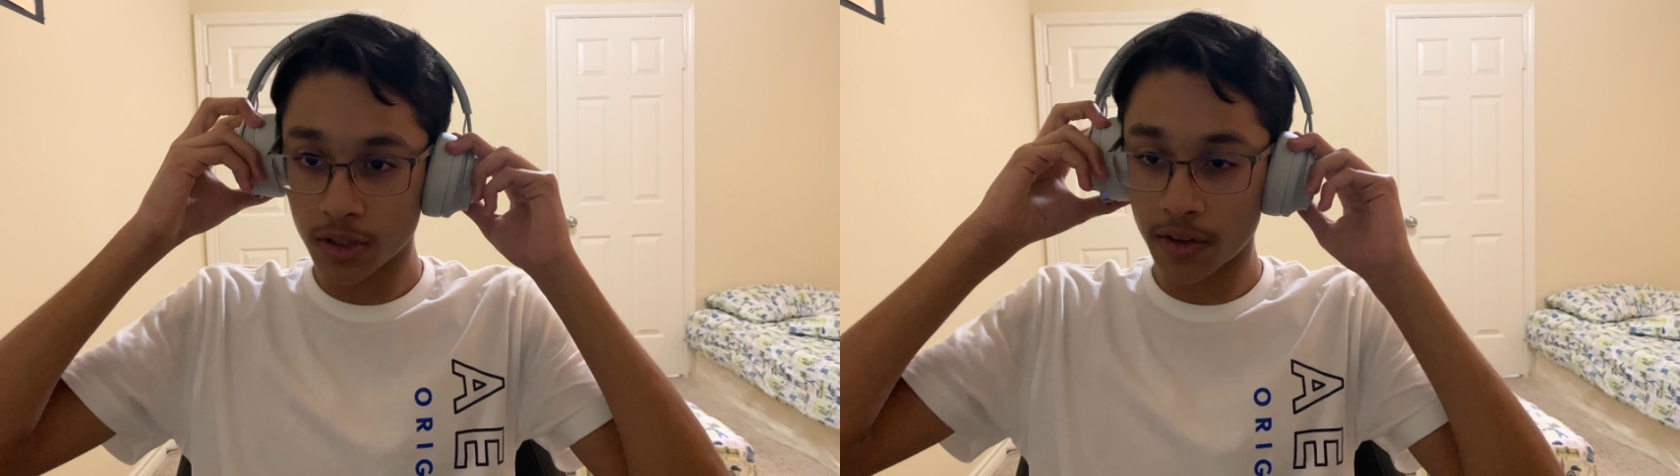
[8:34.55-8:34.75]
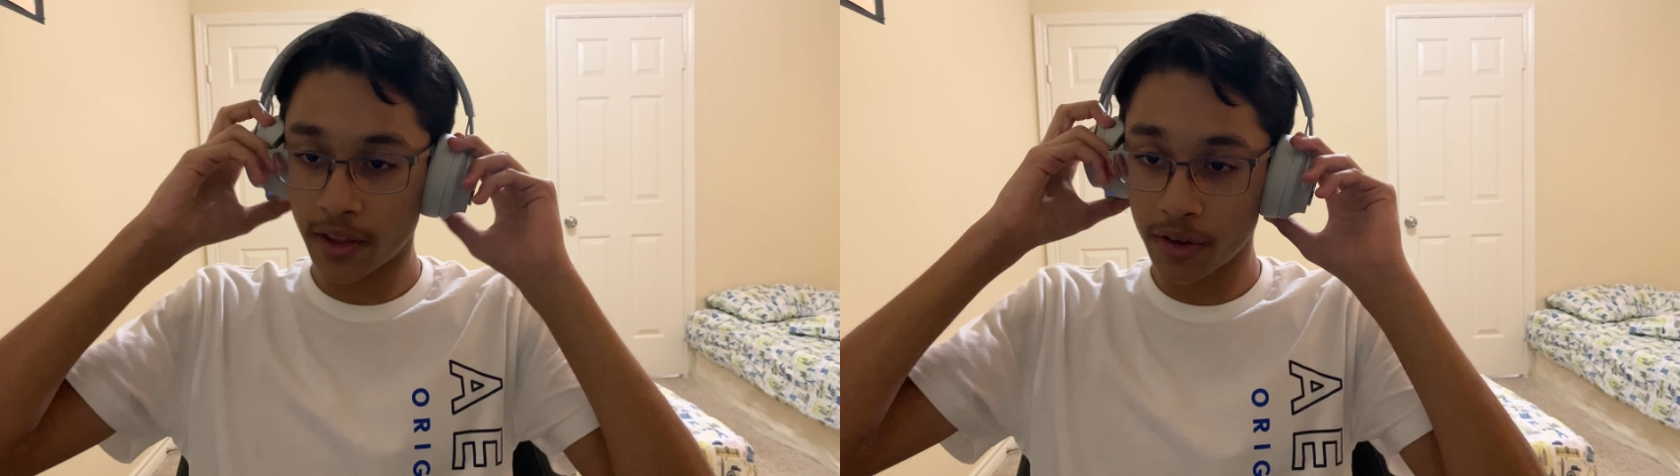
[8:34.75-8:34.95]

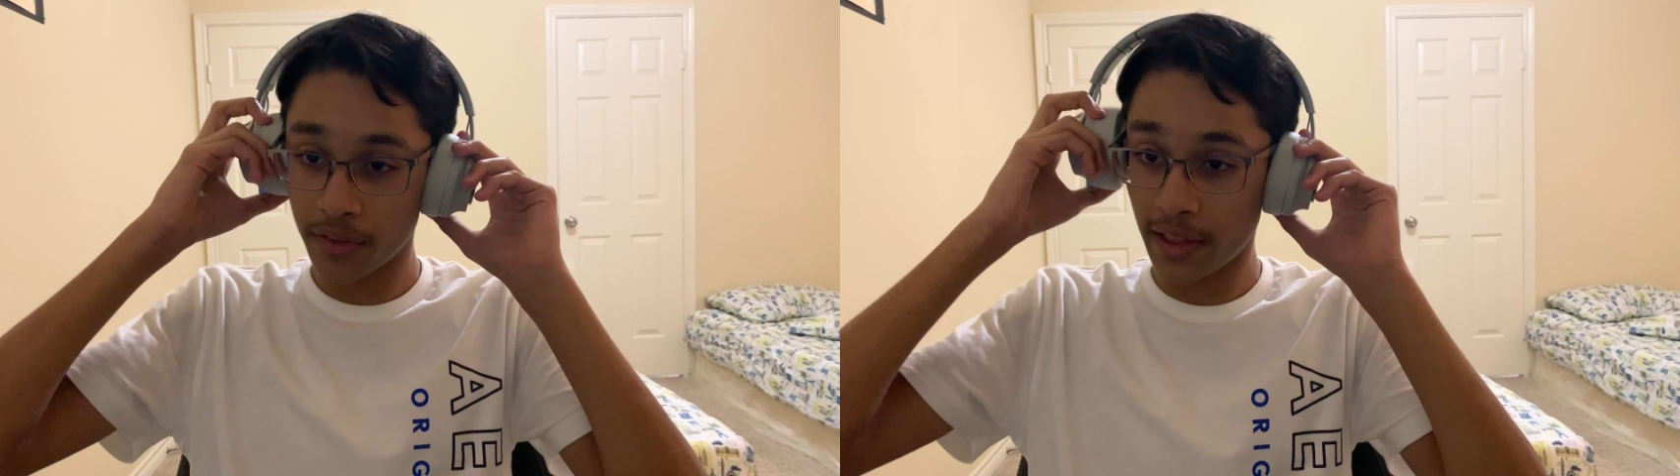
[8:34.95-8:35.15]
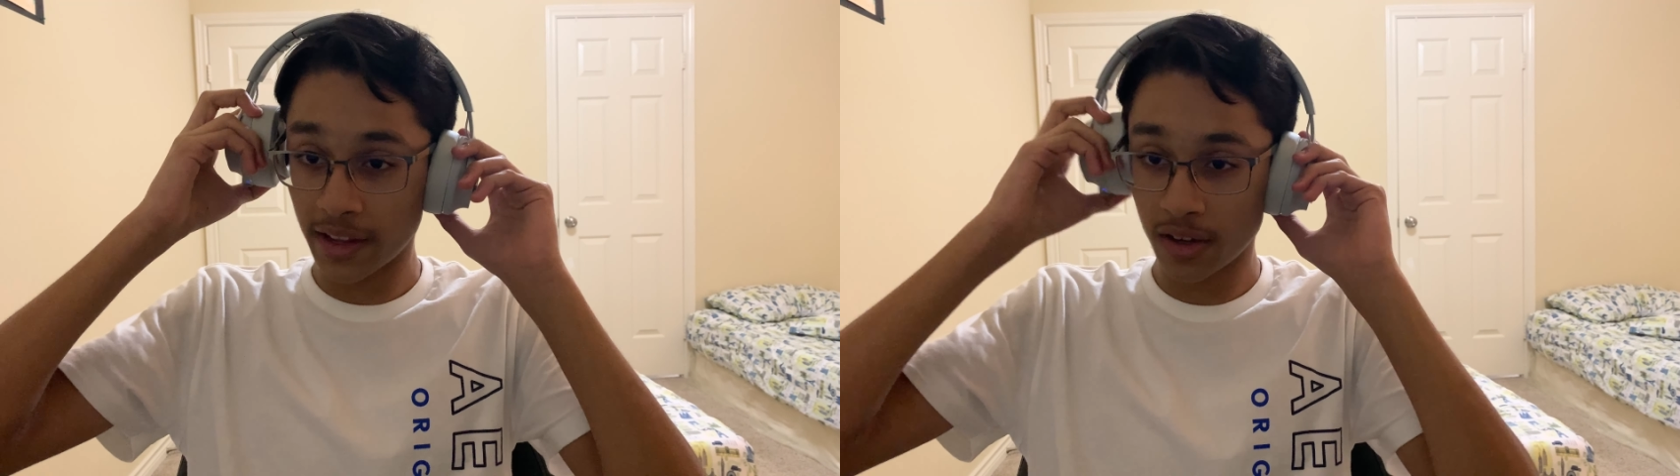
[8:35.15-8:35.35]
although
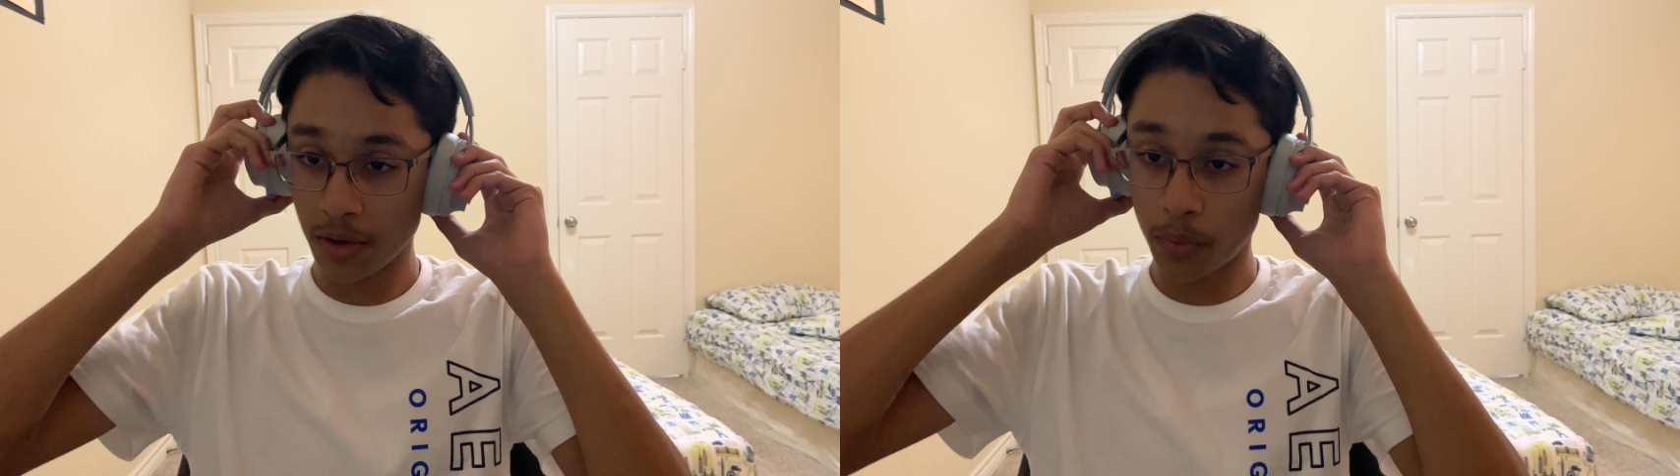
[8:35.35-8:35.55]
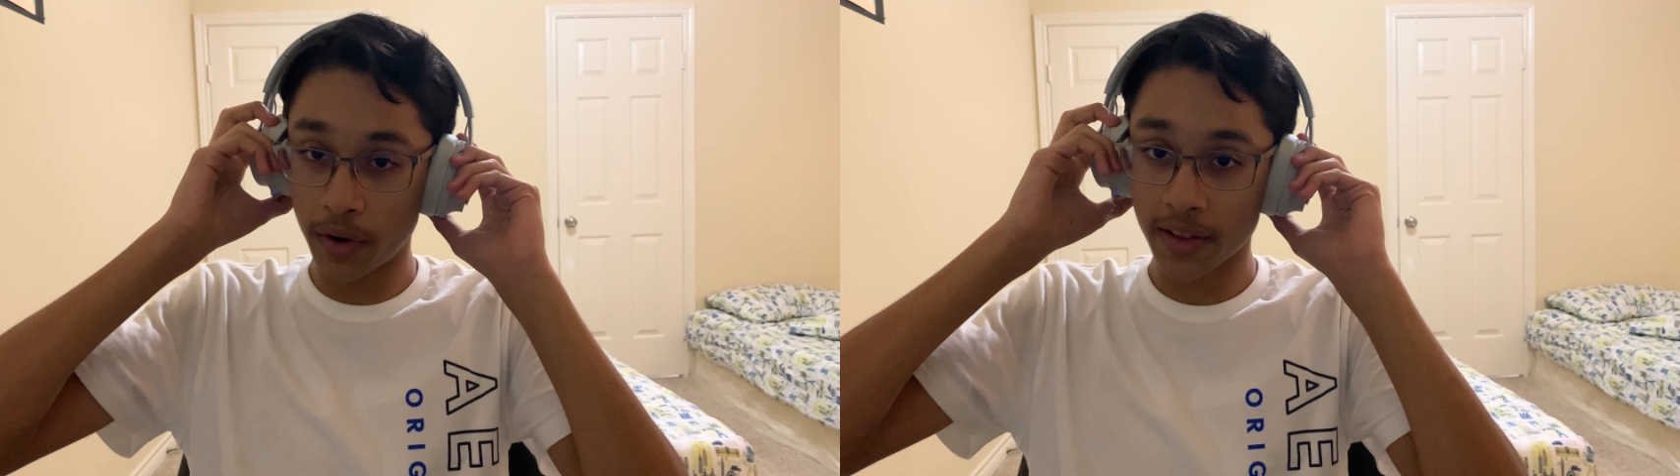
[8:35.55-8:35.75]
they
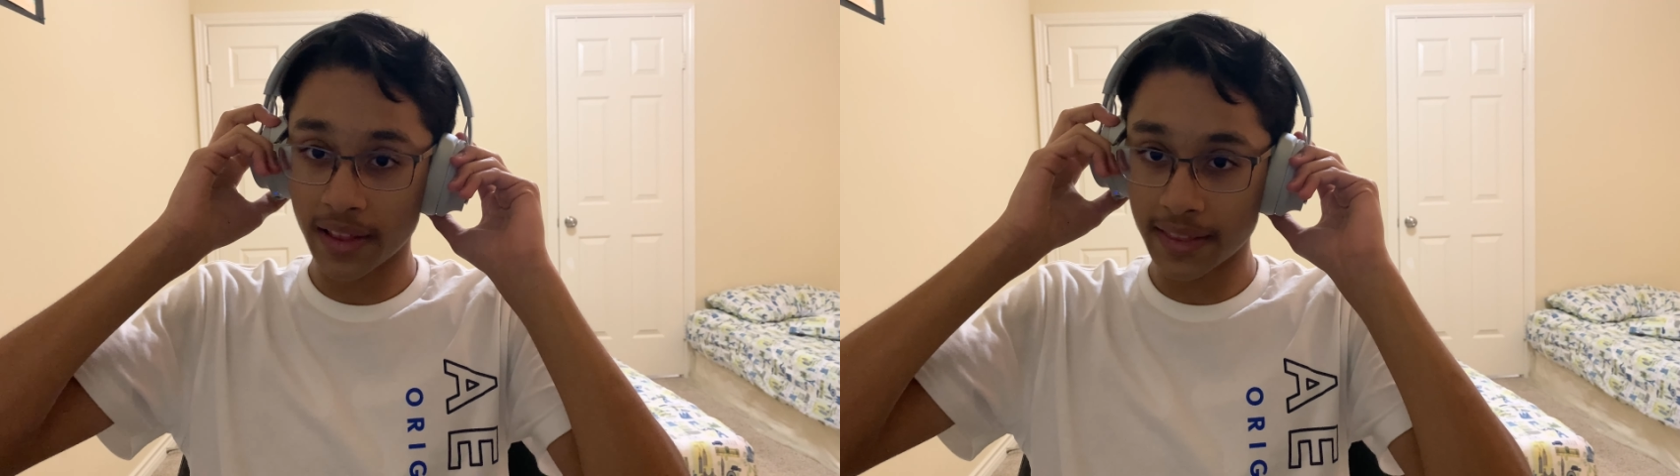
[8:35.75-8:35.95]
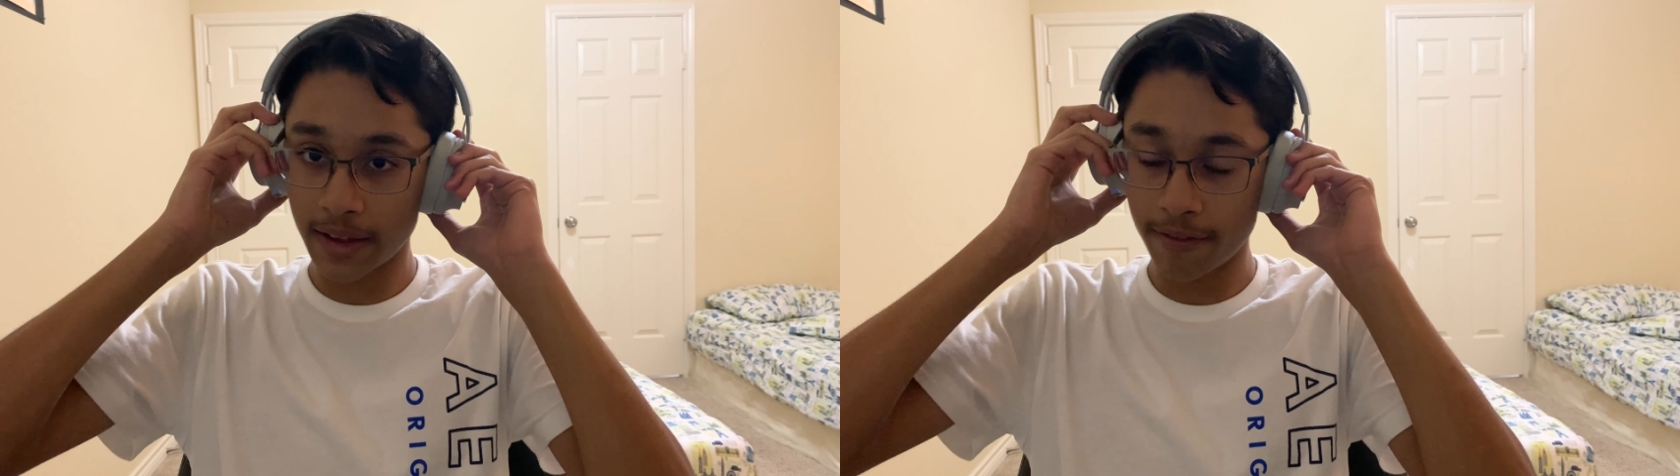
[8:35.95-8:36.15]
could work
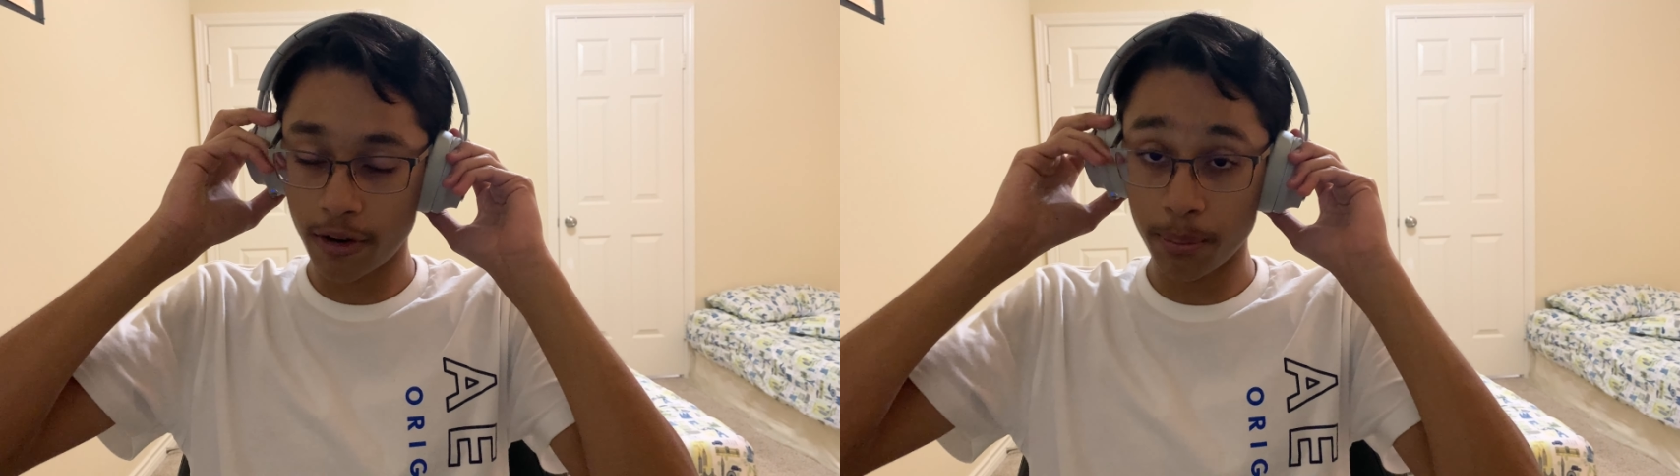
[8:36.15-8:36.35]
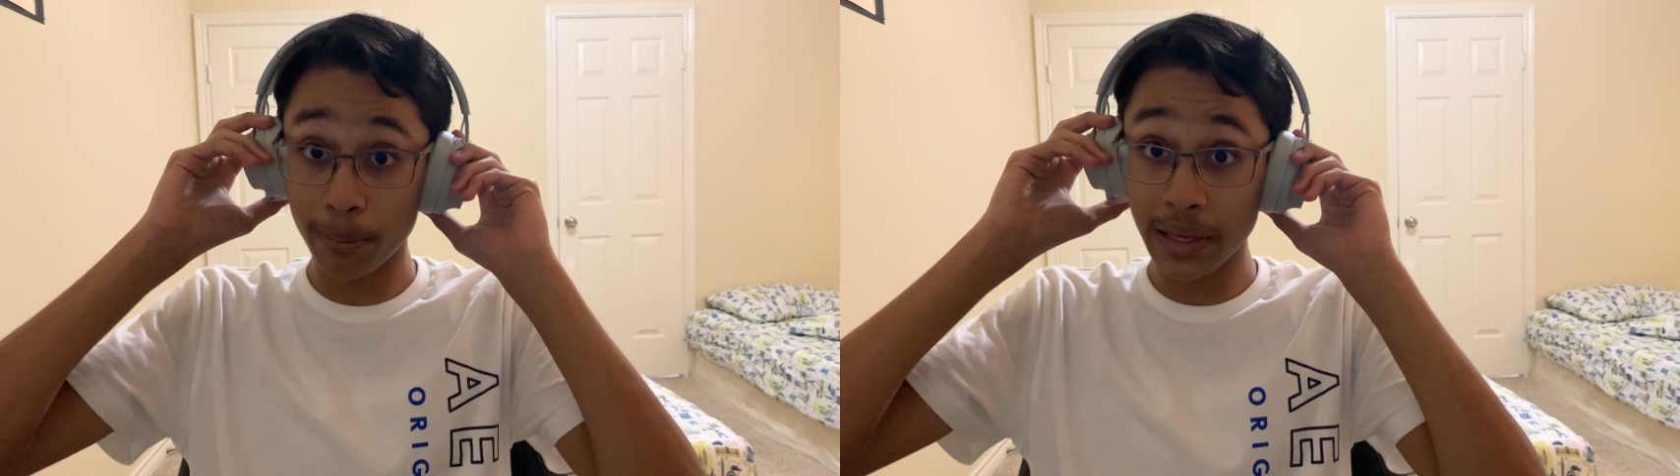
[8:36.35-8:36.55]
like that for
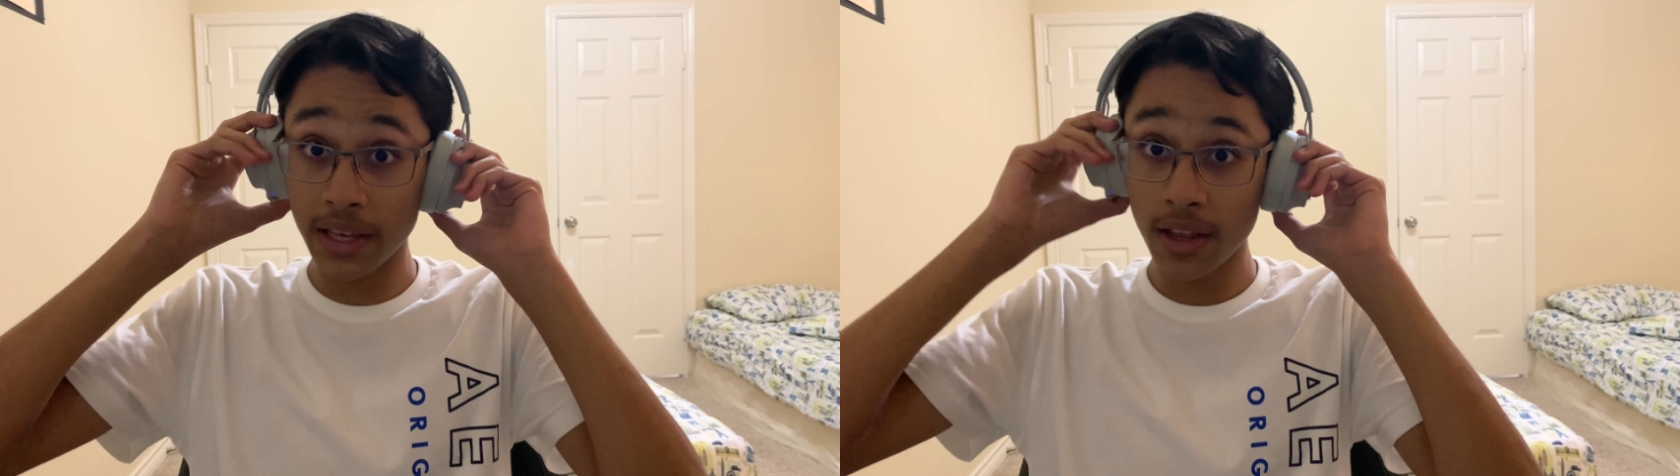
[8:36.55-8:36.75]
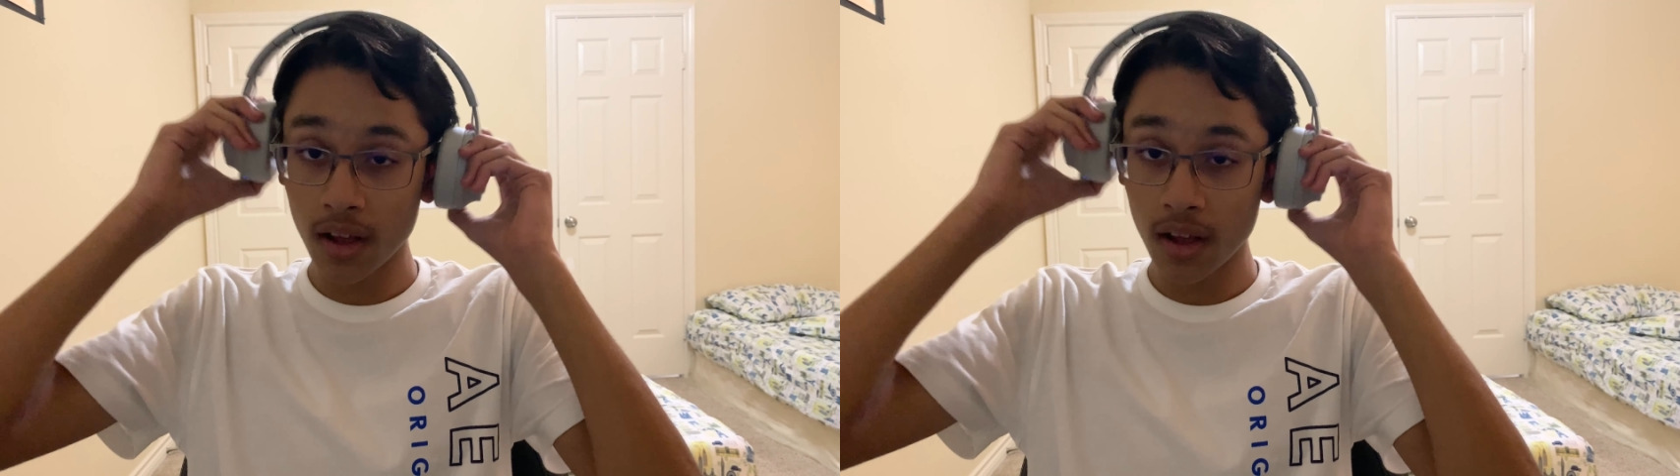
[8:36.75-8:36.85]
me.